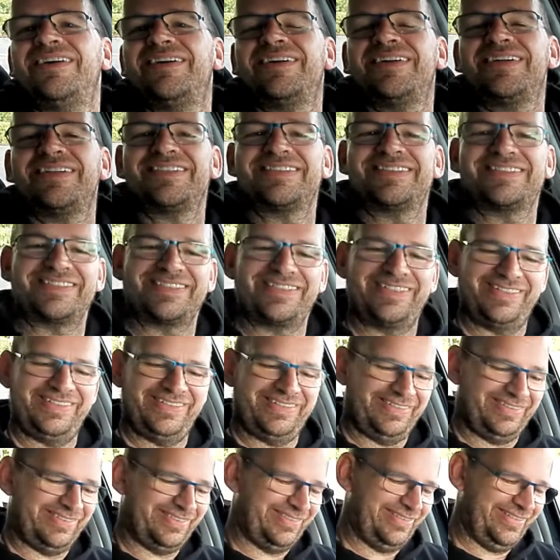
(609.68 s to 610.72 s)
That's
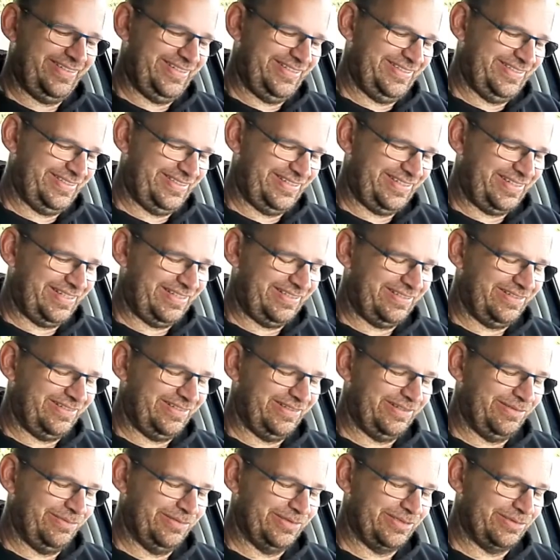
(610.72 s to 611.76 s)
kind of strange. I
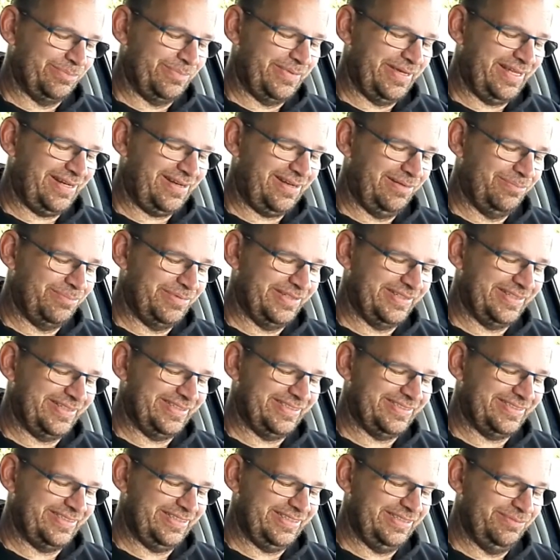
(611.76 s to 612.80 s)
thought it was metal, but
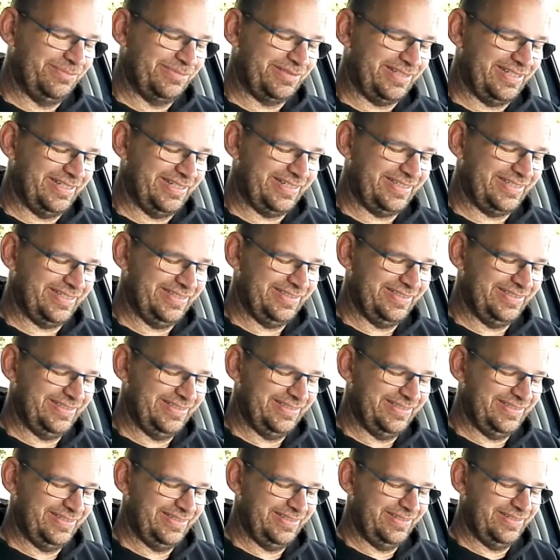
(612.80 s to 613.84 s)
it seems like
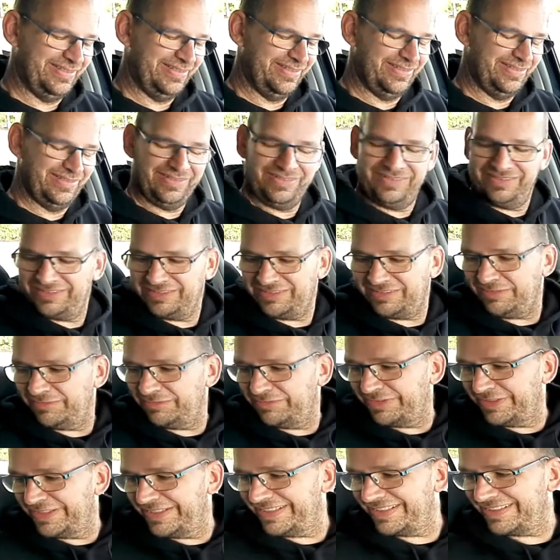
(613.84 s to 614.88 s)

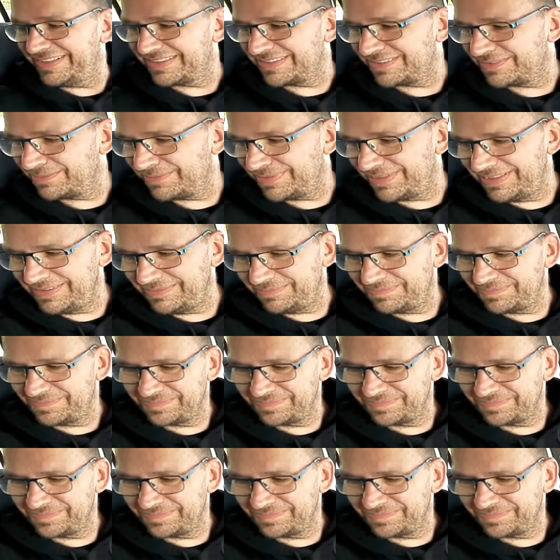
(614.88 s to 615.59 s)
something else. Well,